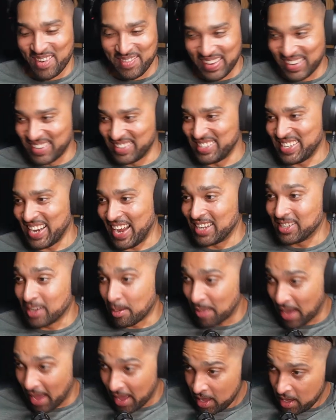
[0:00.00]
I don't change.
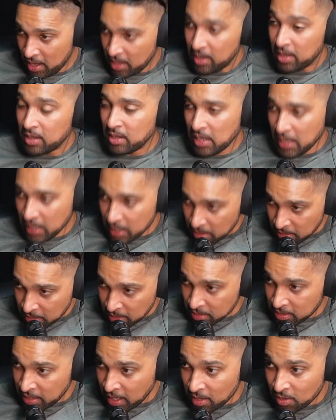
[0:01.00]
I'm like, hey, I'm
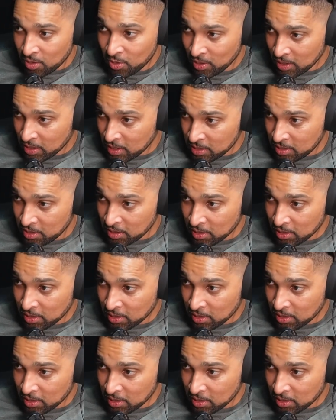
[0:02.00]
gonna take all of this, you know.